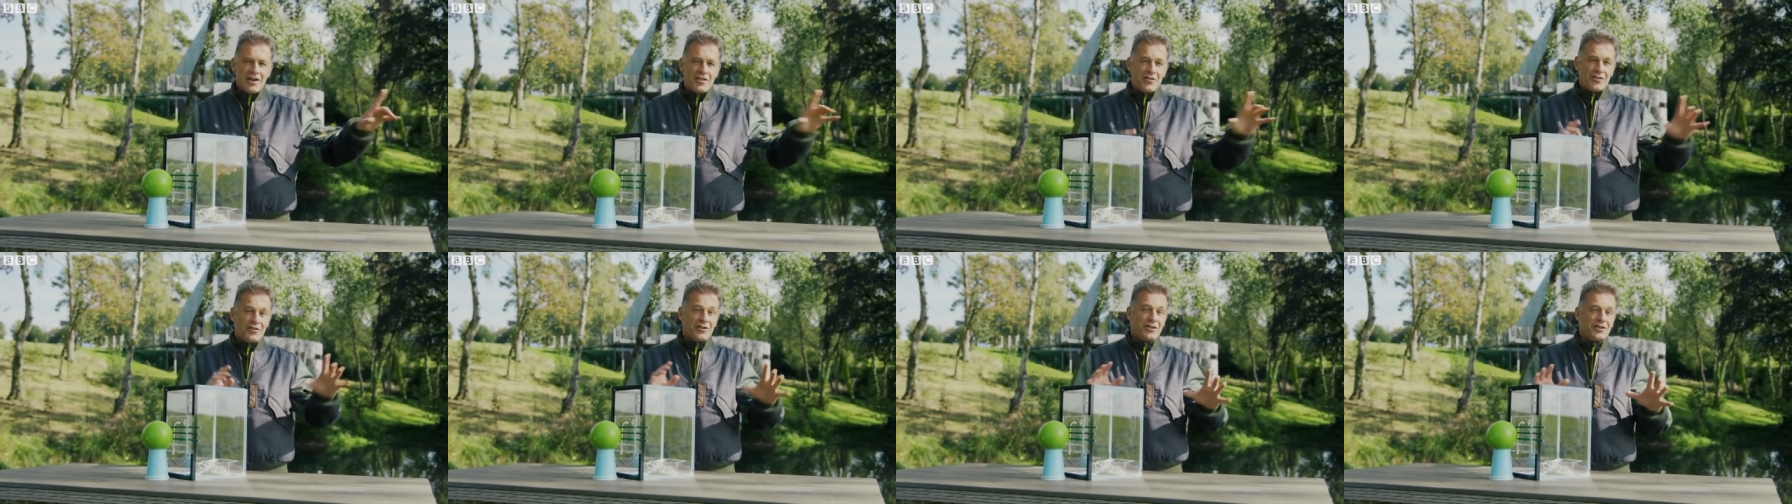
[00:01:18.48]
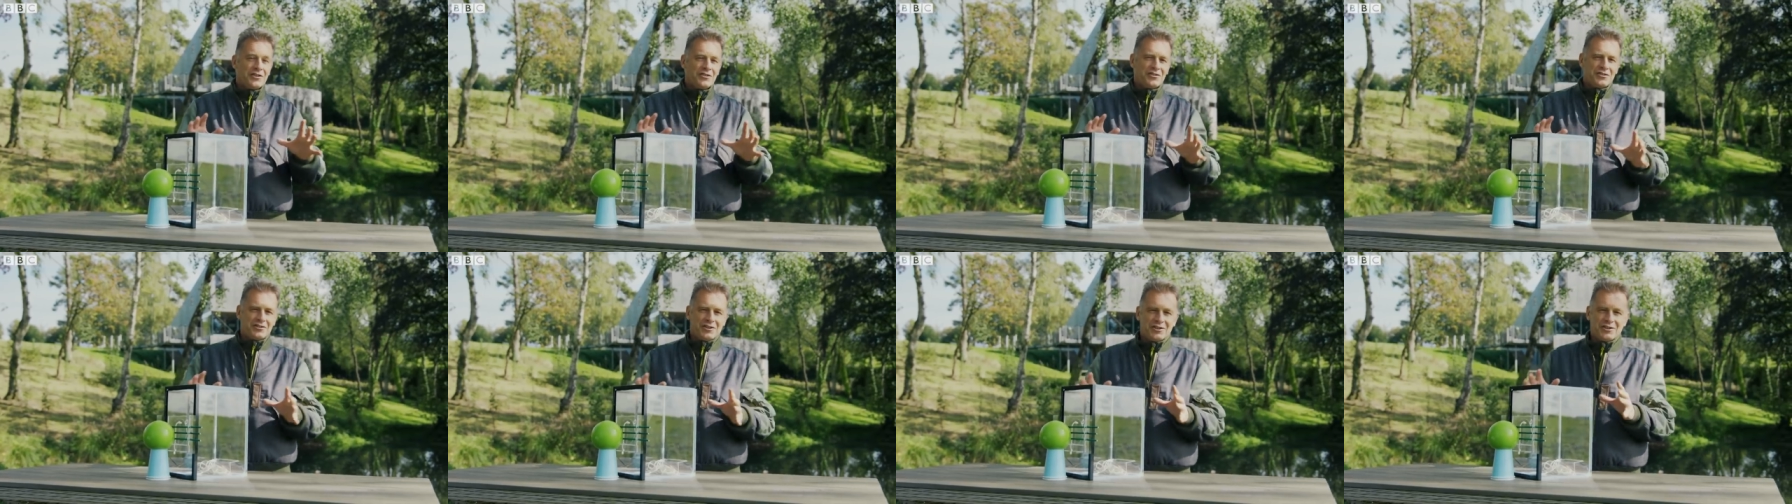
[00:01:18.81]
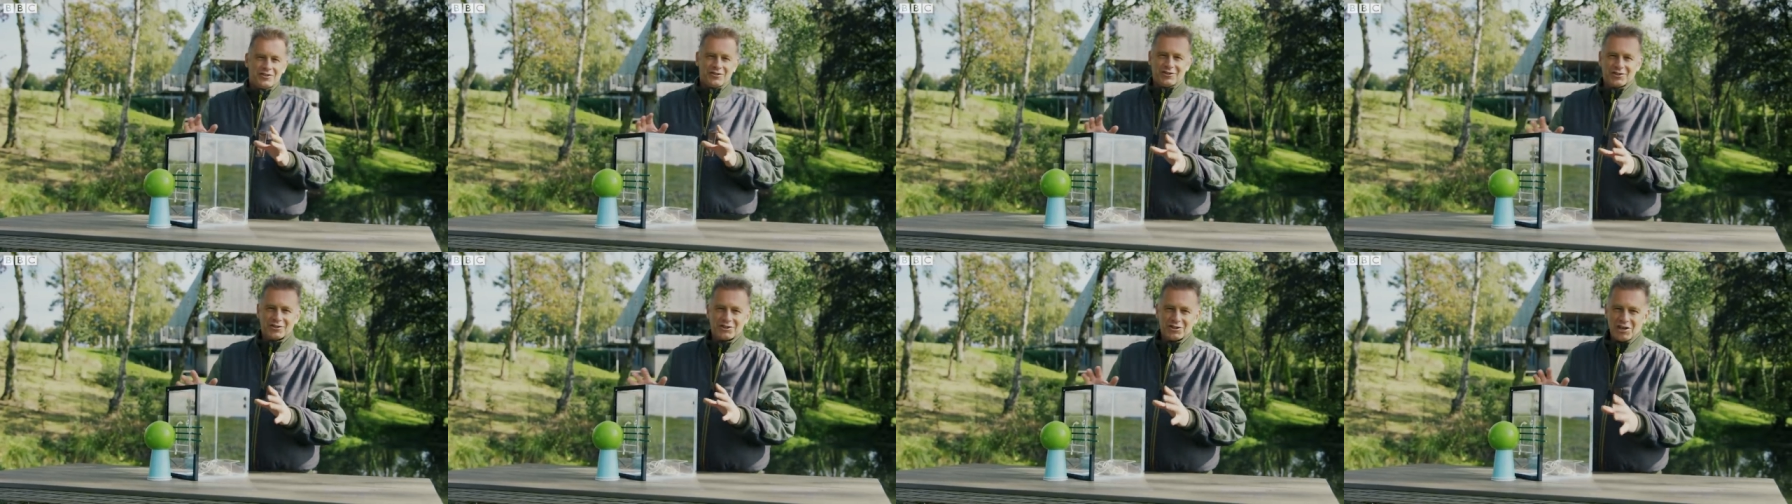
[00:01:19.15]
This
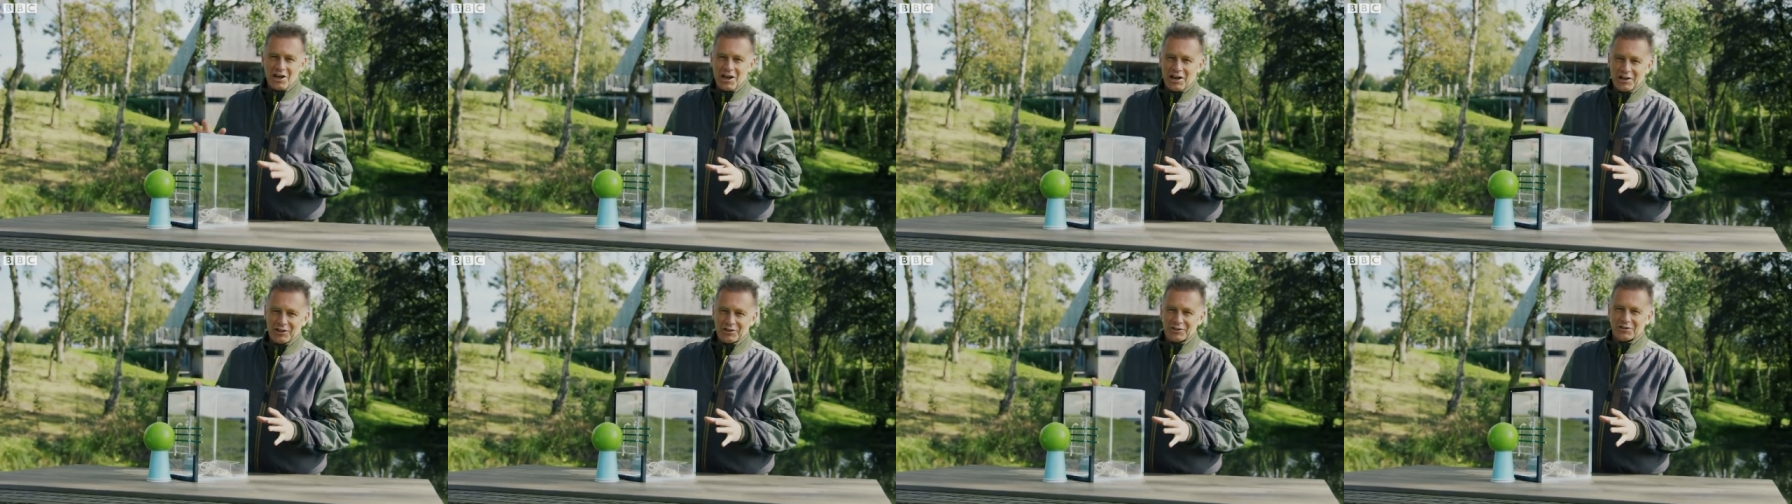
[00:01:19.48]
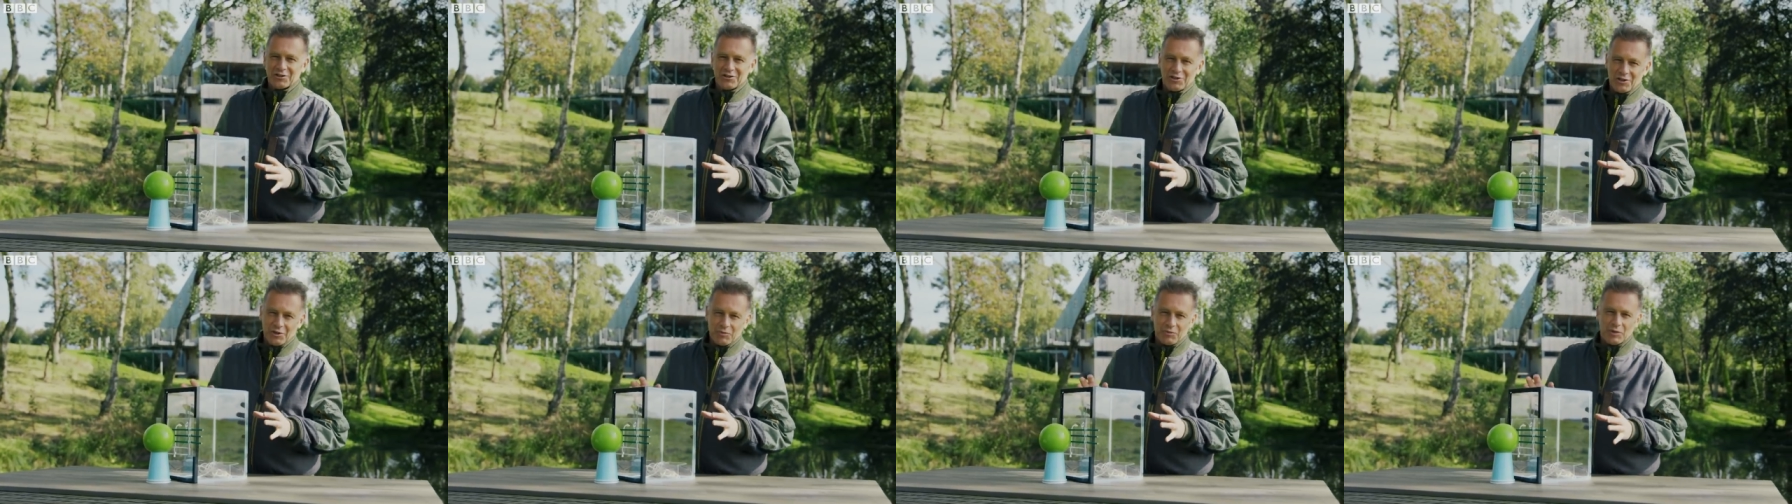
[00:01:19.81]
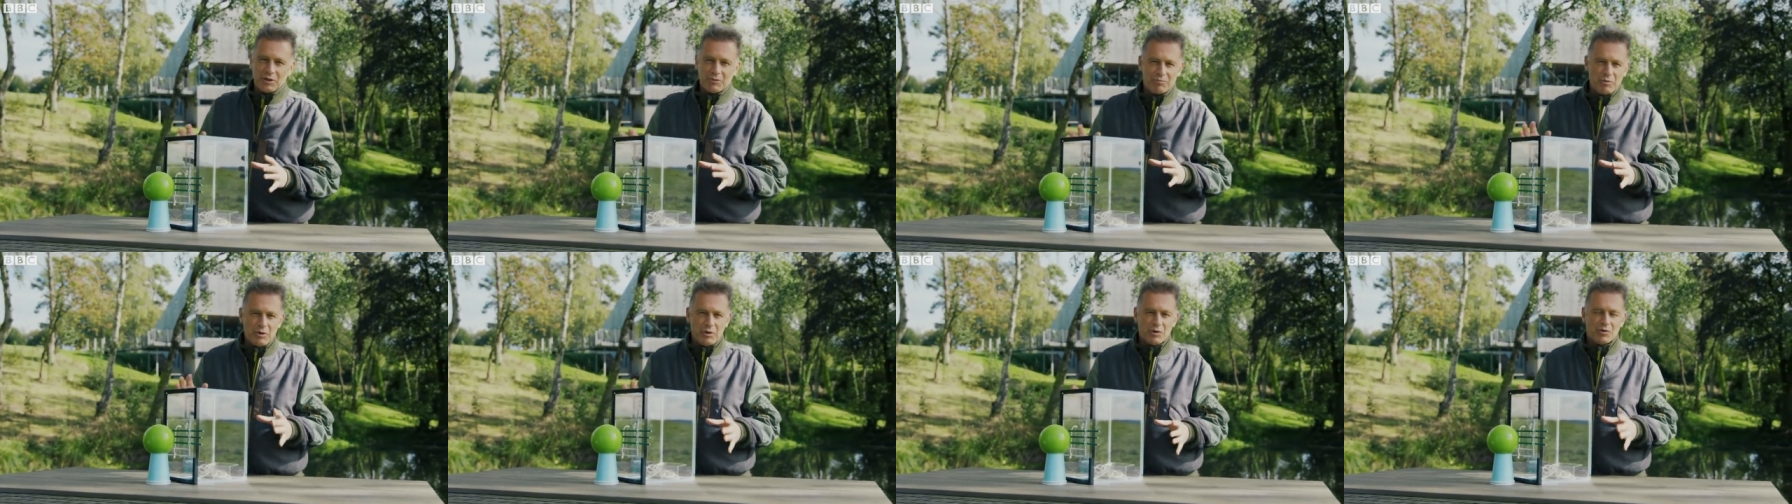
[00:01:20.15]
is the challenge that
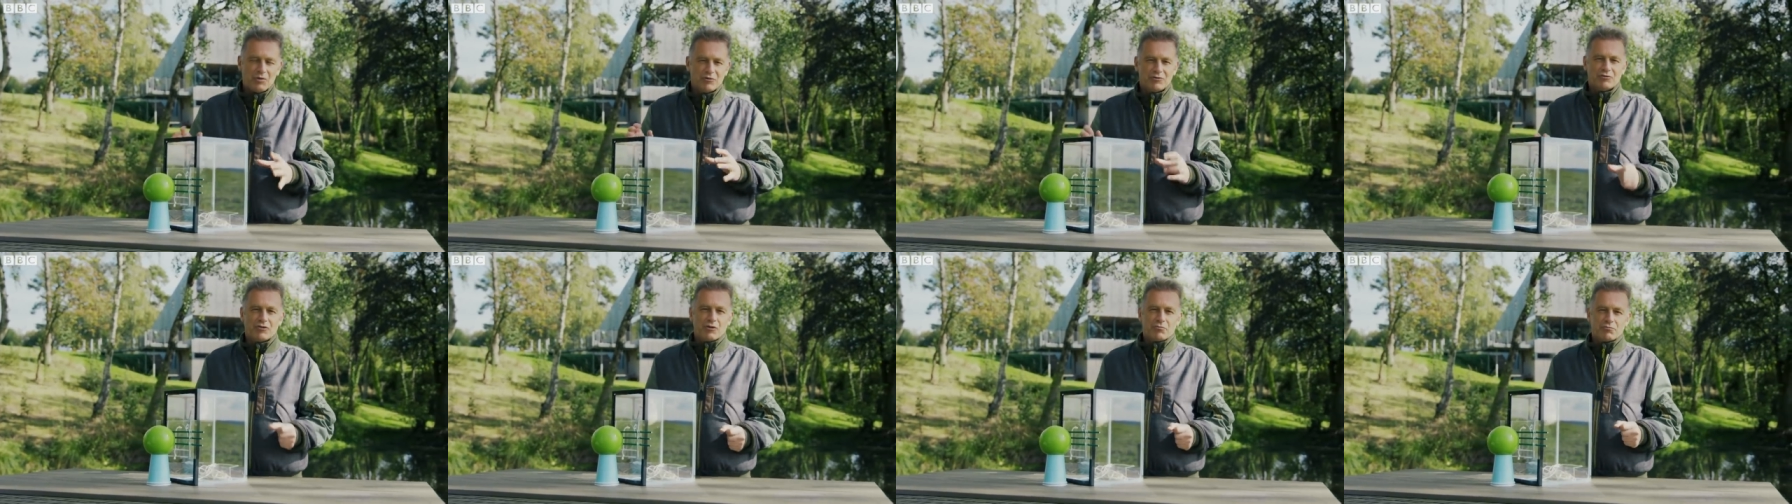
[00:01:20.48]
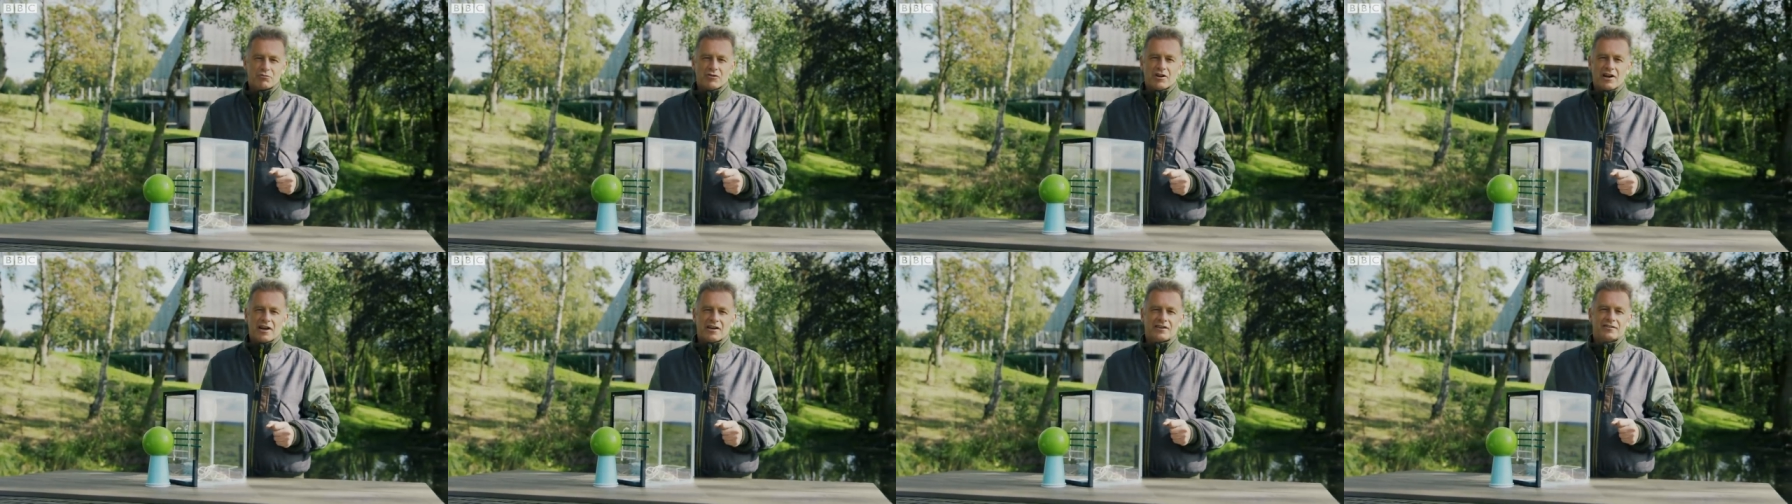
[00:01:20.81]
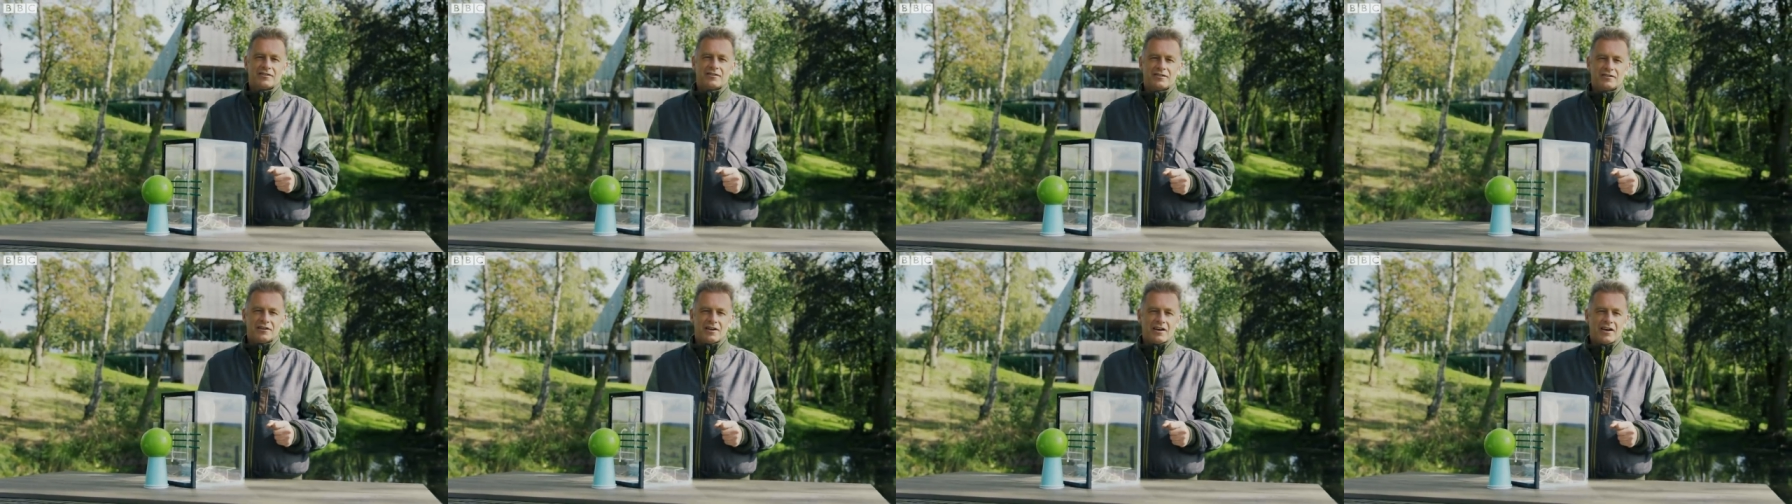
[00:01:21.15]
we built for Bran
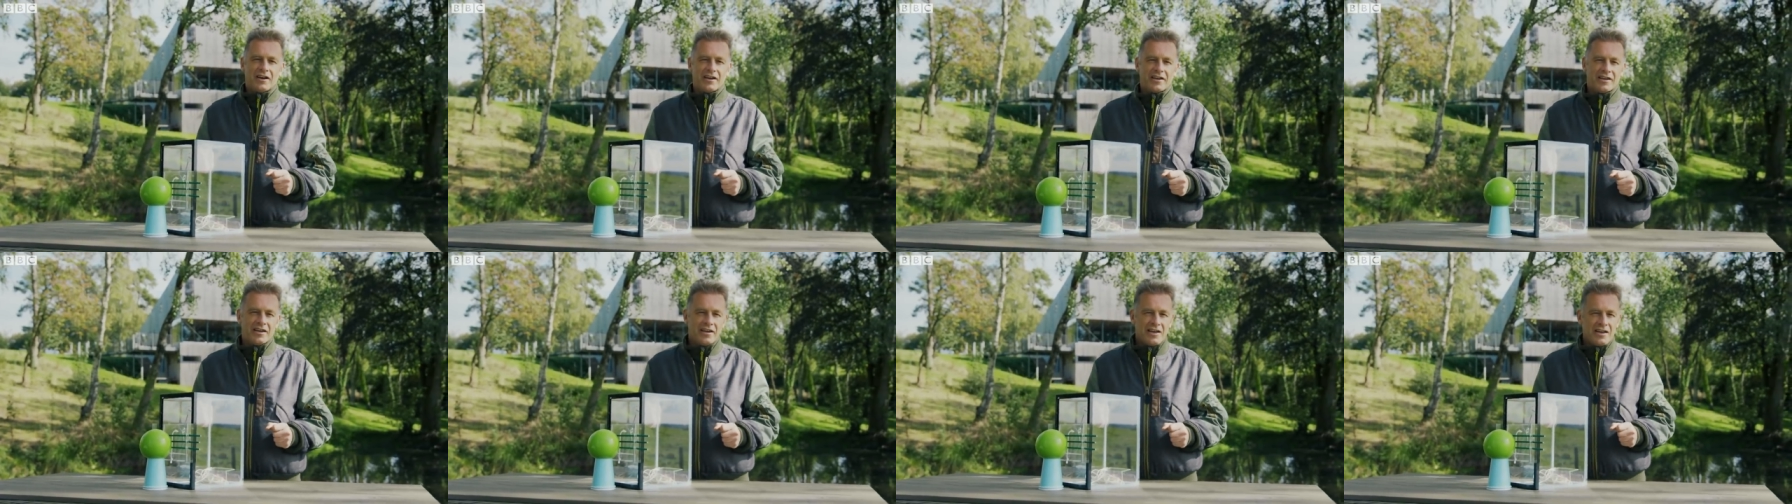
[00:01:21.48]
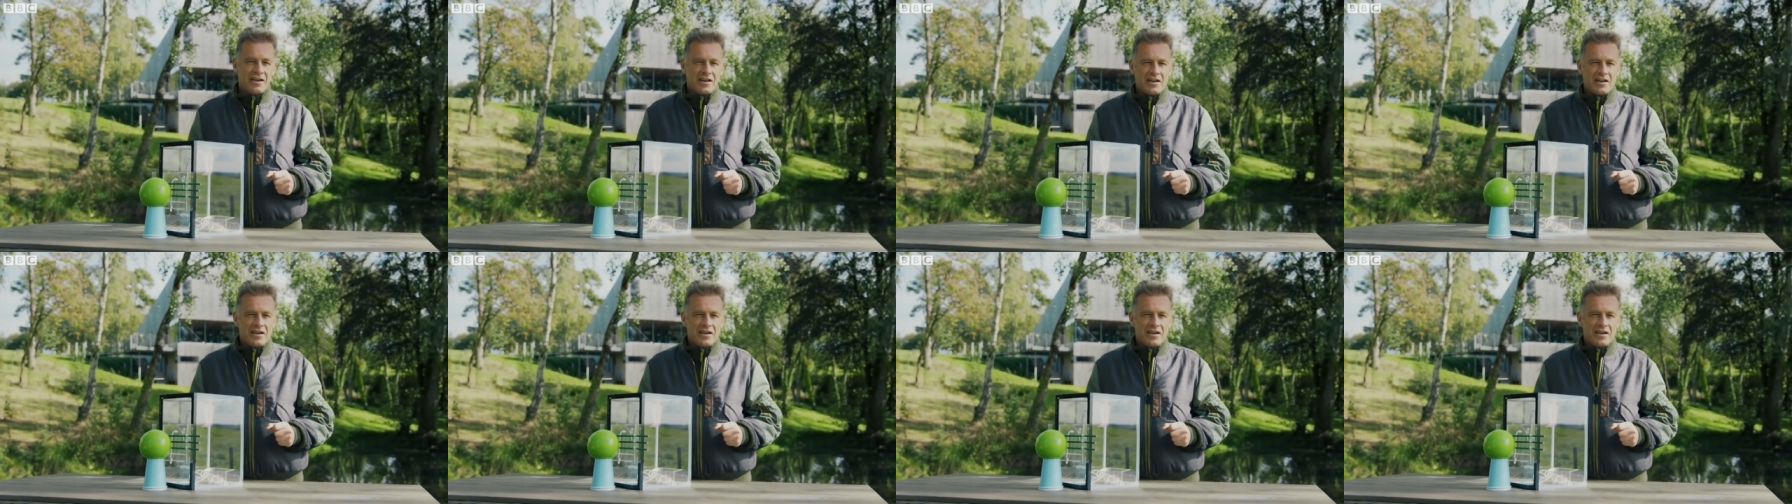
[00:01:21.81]
today.